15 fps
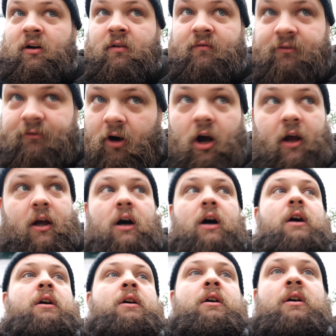on
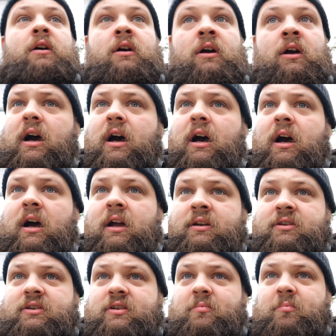fire,
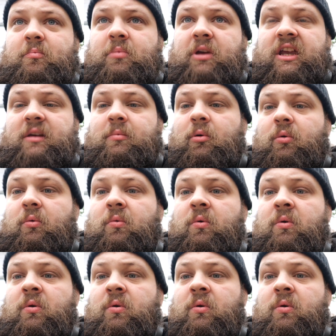and just people.